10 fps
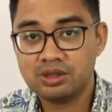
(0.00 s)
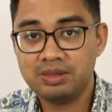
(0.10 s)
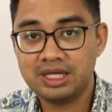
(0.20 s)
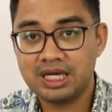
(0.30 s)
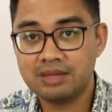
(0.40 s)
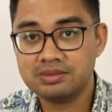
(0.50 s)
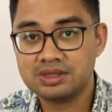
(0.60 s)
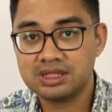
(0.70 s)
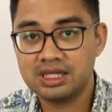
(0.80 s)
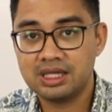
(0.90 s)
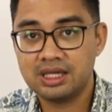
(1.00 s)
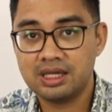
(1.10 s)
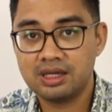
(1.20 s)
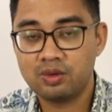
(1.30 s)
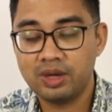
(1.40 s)
So it becomes
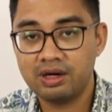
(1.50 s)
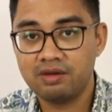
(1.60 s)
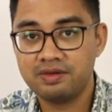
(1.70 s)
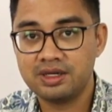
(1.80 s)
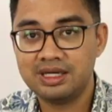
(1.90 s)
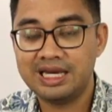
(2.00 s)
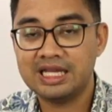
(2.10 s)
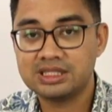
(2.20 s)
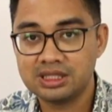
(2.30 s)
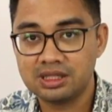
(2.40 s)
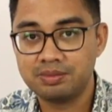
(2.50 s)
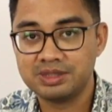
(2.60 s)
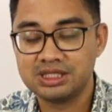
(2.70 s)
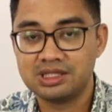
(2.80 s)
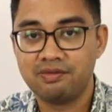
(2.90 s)
uh, quite of a natural
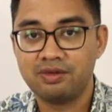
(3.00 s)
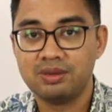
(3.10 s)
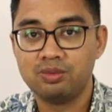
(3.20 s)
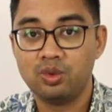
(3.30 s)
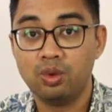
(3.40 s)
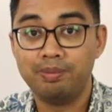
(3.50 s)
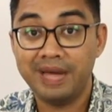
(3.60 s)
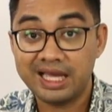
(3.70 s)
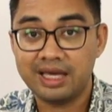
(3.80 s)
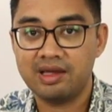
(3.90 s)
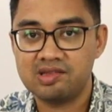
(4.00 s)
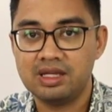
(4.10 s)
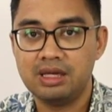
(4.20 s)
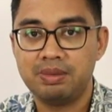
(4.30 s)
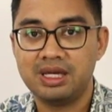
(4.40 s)
position for them to go back as
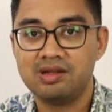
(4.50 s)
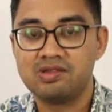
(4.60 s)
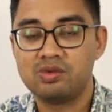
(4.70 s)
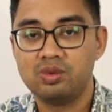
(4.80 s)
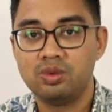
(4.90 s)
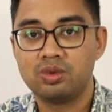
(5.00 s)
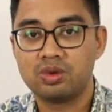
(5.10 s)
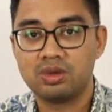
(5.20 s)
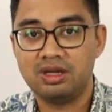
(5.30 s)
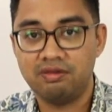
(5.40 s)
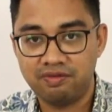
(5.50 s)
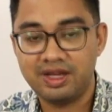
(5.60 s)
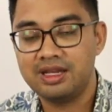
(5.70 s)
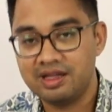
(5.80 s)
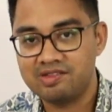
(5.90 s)
independents to defend